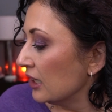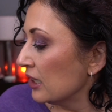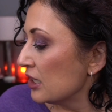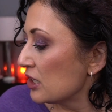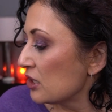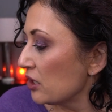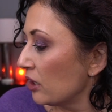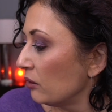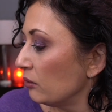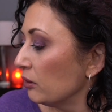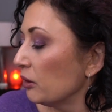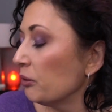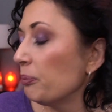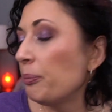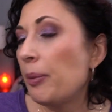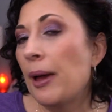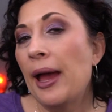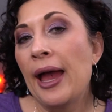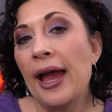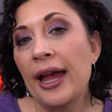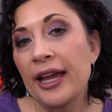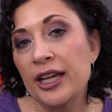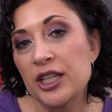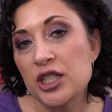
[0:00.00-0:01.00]
So I am with
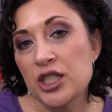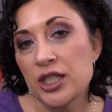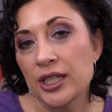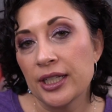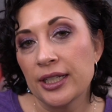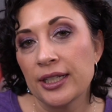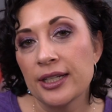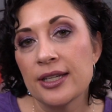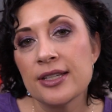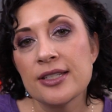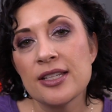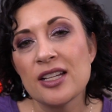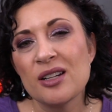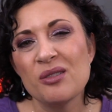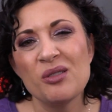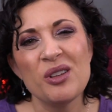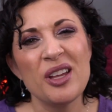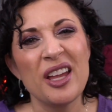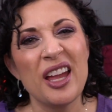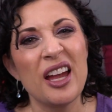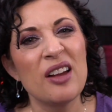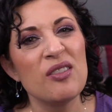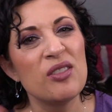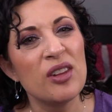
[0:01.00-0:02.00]
packaging. So I don't
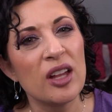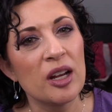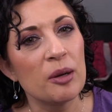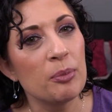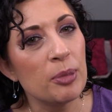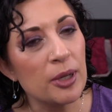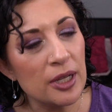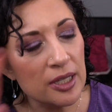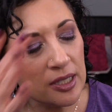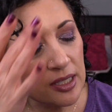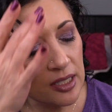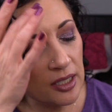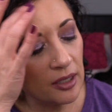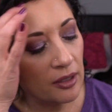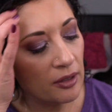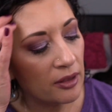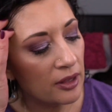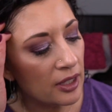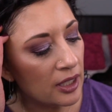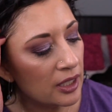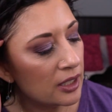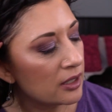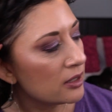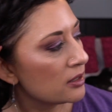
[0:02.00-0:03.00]
really have a lot of pastel
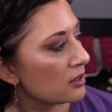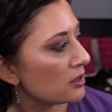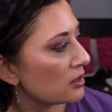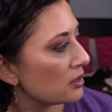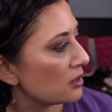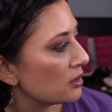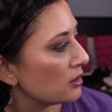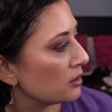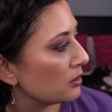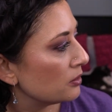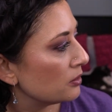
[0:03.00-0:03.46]
things.